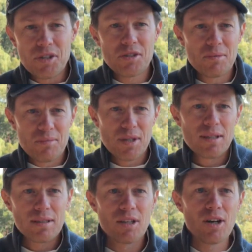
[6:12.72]
the systems
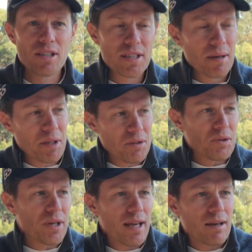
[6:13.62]
that the guys are coming
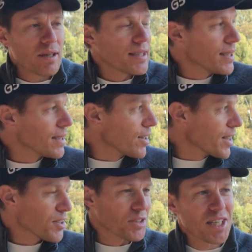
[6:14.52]
through now, I, uh,
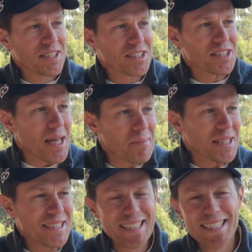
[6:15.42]
I kind of sucked as an
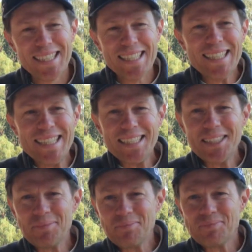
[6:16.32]
amateur.
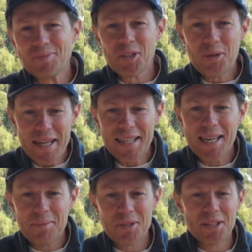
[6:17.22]
Um, two
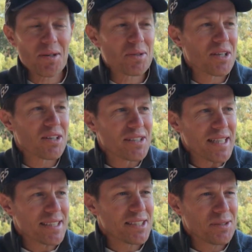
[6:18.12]
handicap was the lowest I
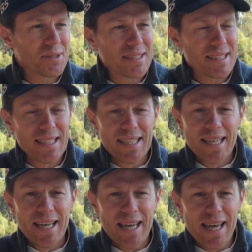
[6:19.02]
got down to, and
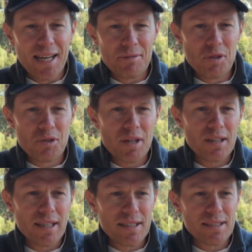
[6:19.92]
and after
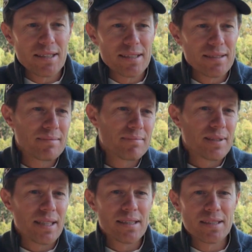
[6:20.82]
struggling as a
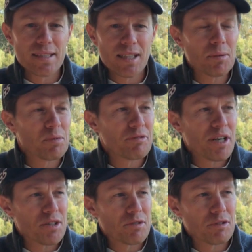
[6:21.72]
as a club
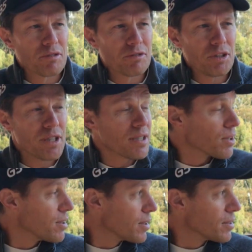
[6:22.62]
professional for a few
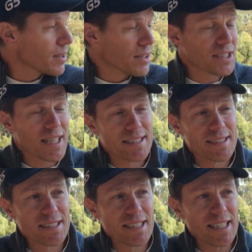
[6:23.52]
years, I, I
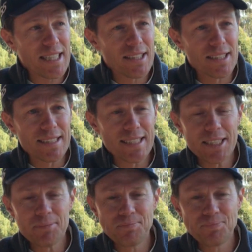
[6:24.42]
started to see Neil, and
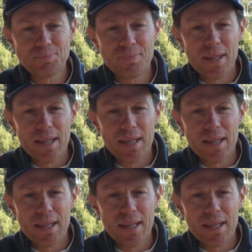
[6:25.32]
um,